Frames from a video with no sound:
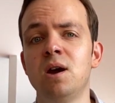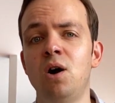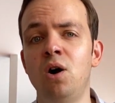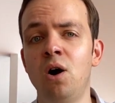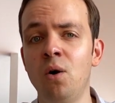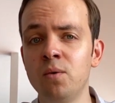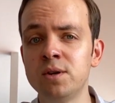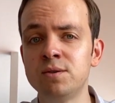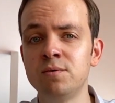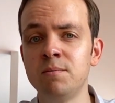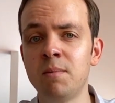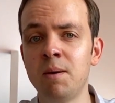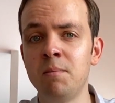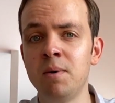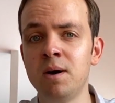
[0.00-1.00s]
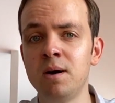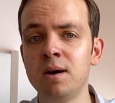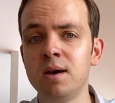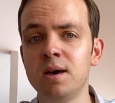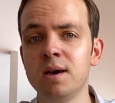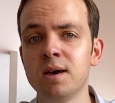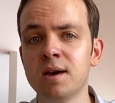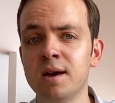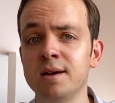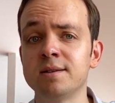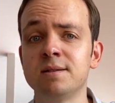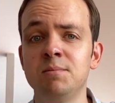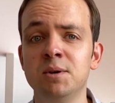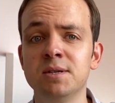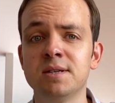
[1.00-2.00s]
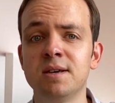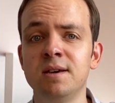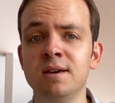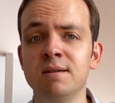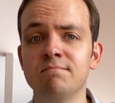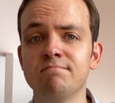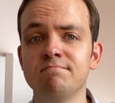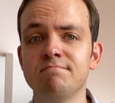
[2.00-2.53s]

Always remember, customers king.